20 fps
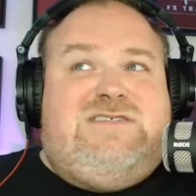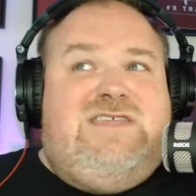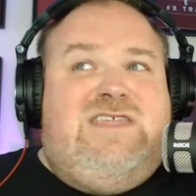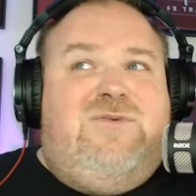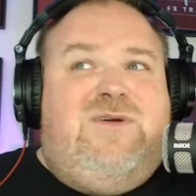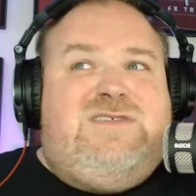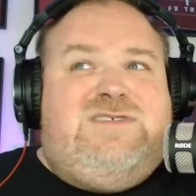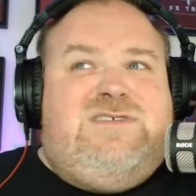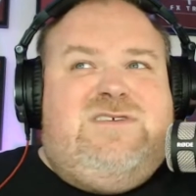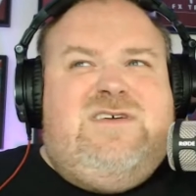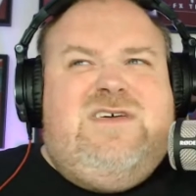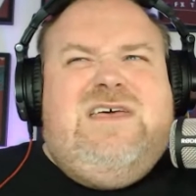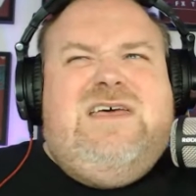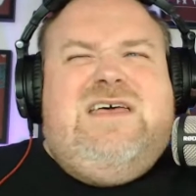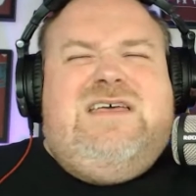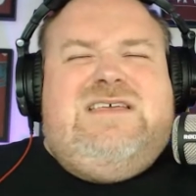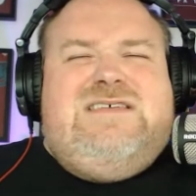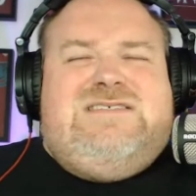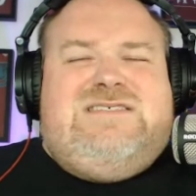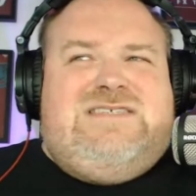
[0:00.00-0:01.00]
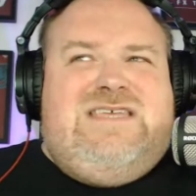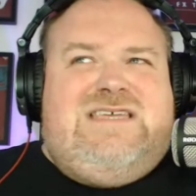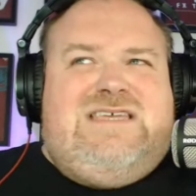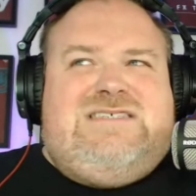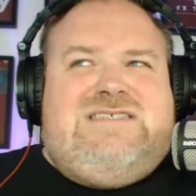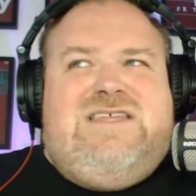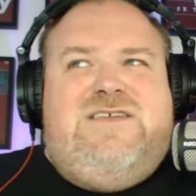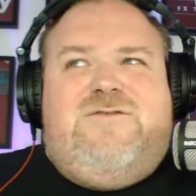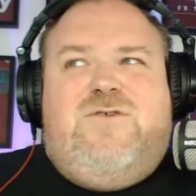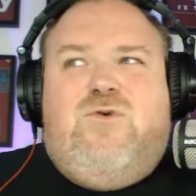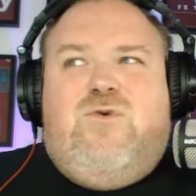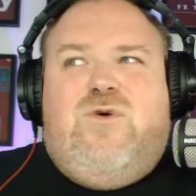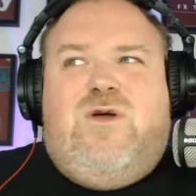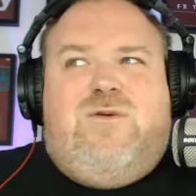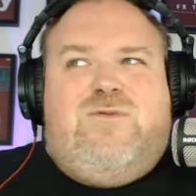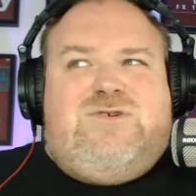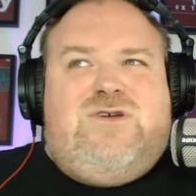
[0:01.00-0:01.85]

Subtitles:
And then it went to 60-40,